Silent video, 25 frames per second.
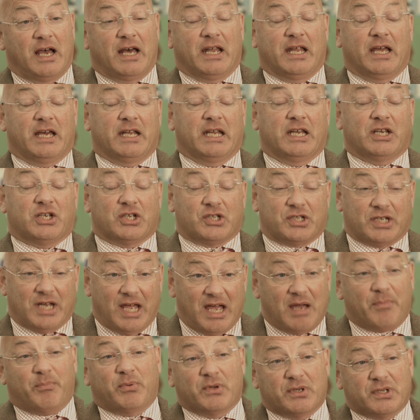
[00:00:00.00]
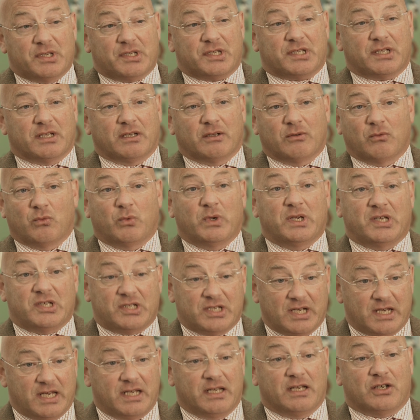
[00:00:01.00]
And it just happens that we
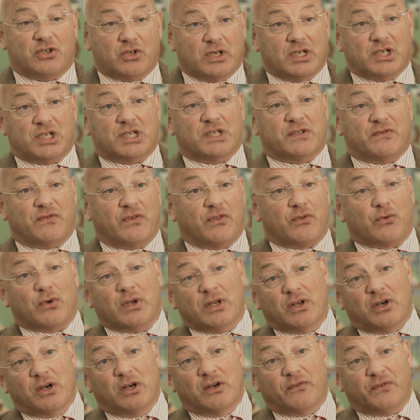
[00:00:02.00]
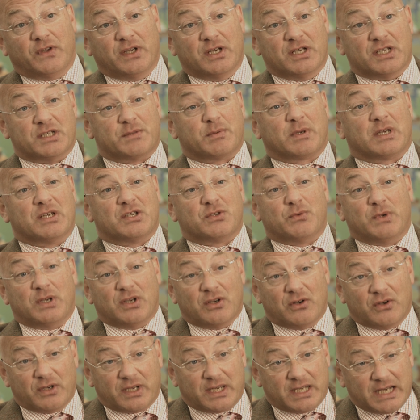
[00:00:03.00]
stay in the trenches for 3.5 years because we
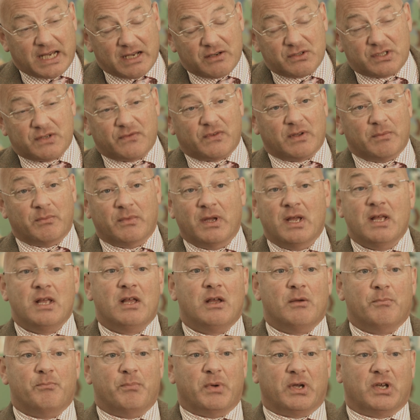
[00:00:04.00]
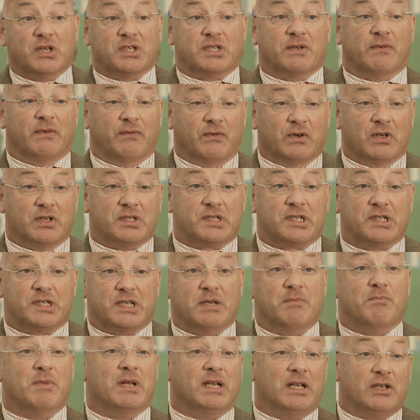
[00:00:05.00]
can't get out of them because of advances
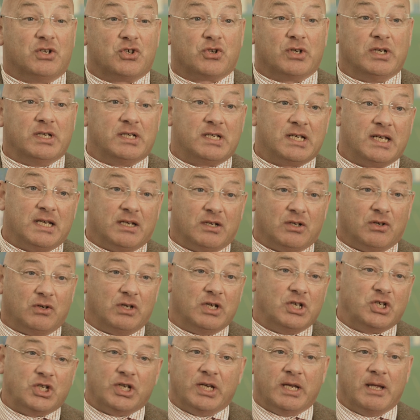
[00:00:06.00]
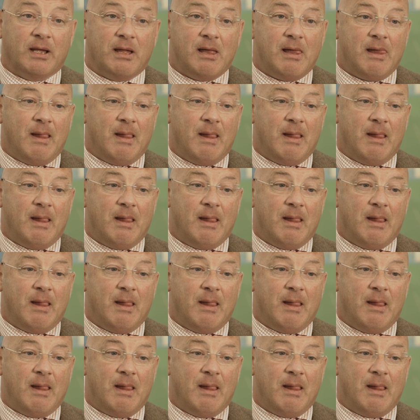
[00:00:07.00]
in military technology.